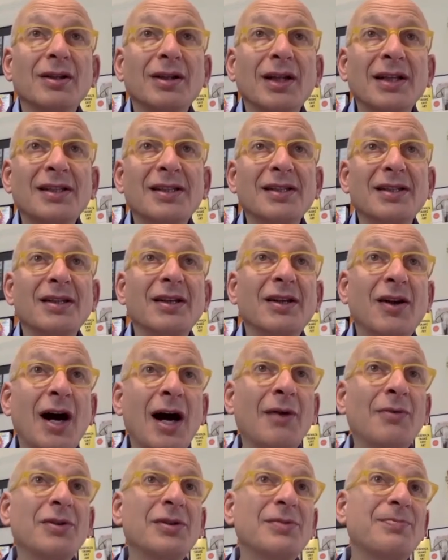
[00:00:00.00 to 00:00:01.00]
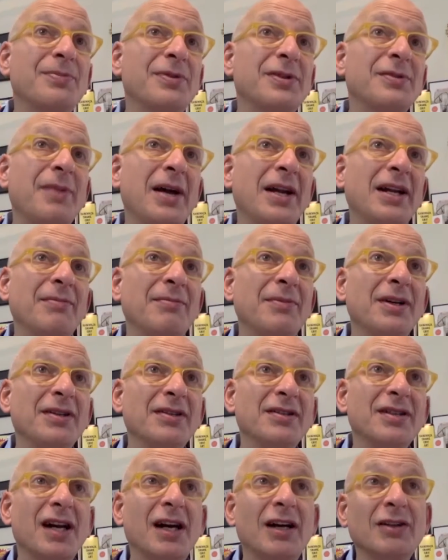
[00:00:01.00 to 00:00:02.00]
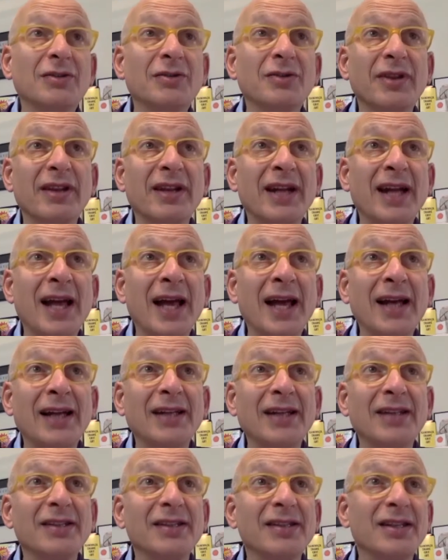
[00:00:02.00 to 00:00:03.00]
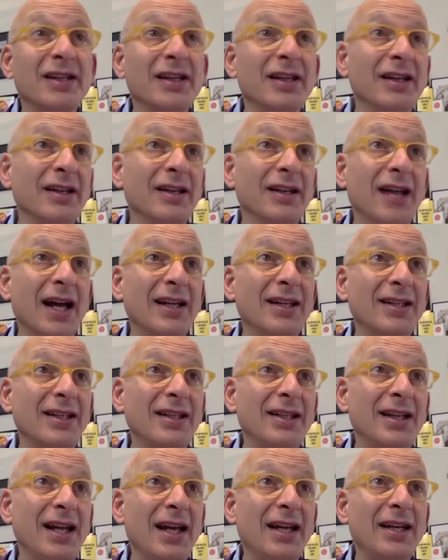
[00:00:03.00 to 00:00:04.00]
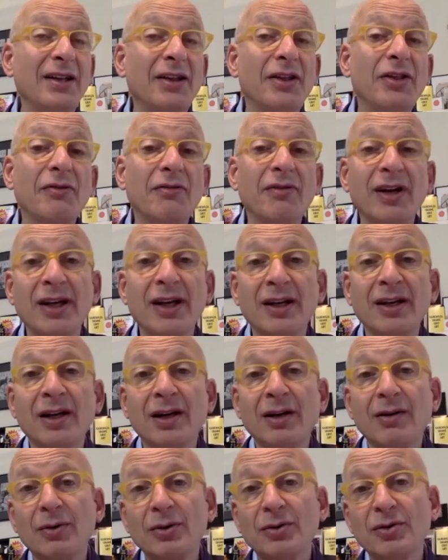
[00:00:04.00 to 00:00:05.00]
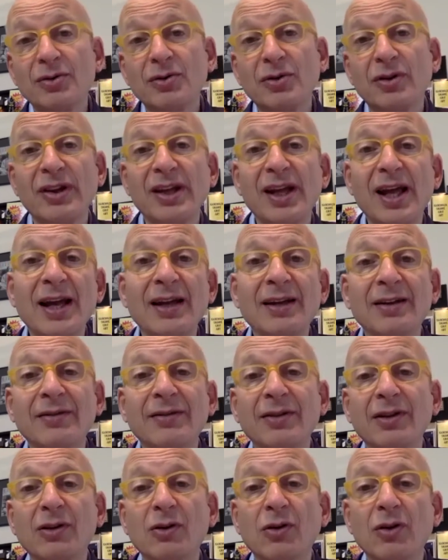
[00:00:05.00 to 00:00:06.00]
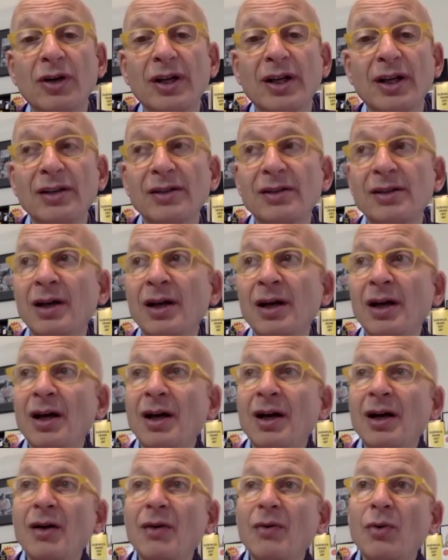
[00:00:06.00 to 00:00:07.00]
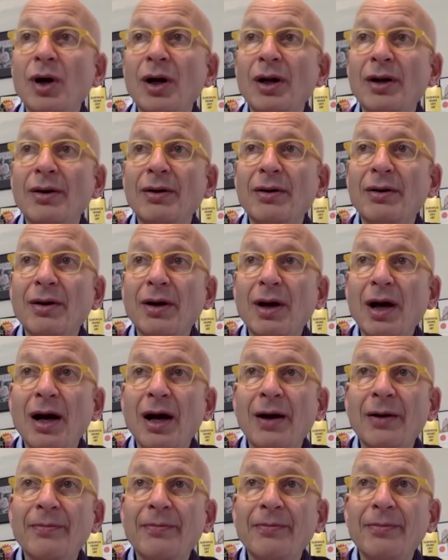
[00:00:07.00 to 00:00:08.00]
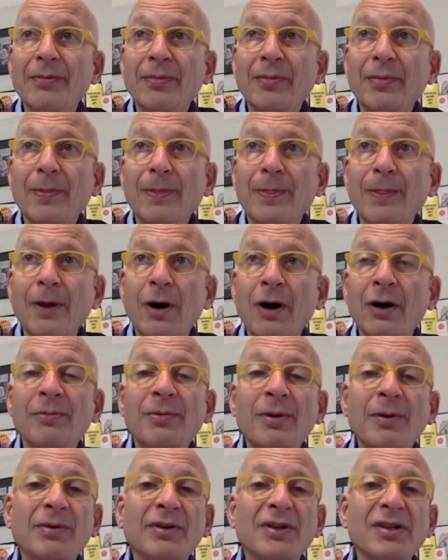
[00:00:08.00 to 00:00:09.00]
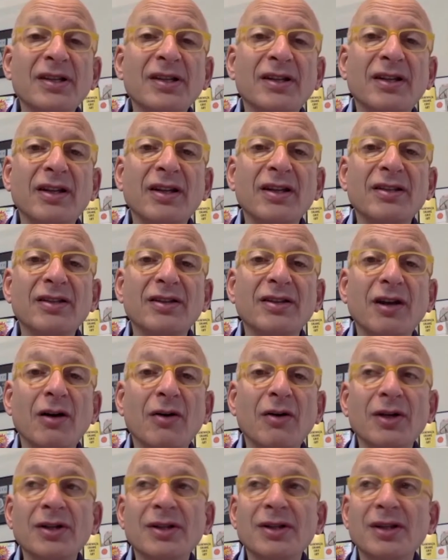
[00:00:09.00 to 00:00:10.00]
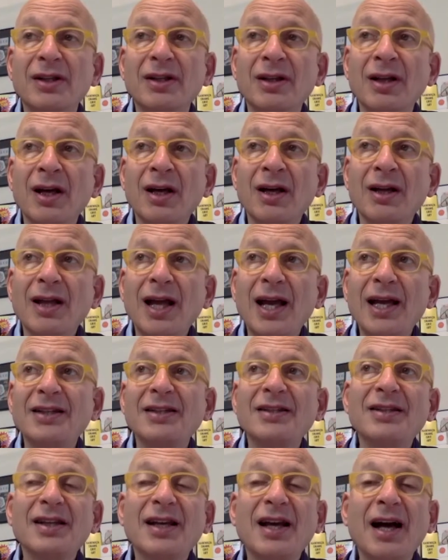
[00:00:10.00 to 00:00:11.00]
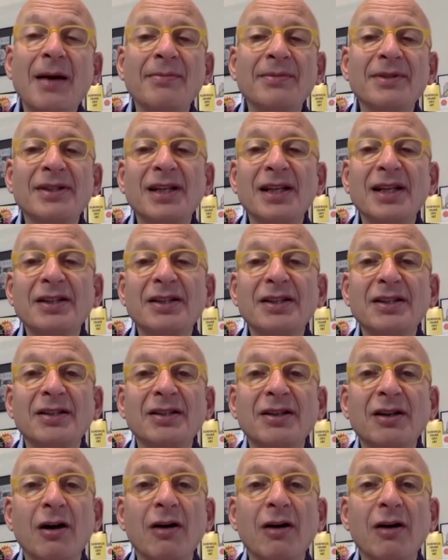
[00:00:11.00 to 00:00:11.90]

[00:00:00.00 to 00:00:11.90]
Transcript: I was spending millions of dollars with an ad agency in 1983, which was sort of the end of the glory days. What all the people listening to this know is that agency compensation is an